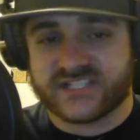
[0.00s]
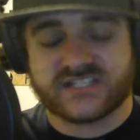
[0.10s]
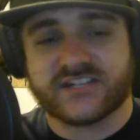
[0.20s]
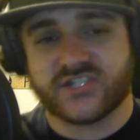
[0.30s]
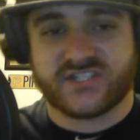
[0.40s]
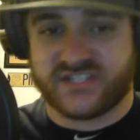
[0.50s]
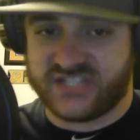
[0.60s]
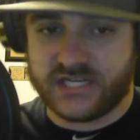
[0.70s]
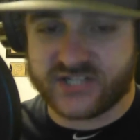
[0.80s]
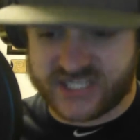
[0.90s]
it's not just the
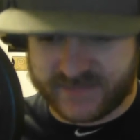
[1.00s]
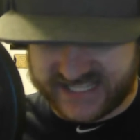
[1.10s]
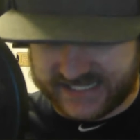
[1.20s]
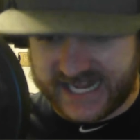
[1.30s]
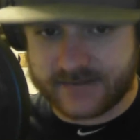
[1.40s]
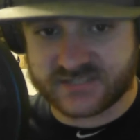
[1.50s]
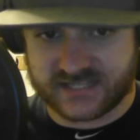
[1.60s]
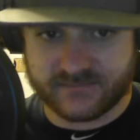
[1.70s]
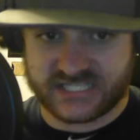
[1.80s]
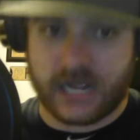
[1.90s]
series, but the games
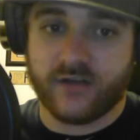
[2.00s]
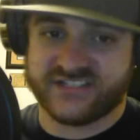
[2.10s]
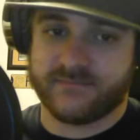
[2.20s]
themselves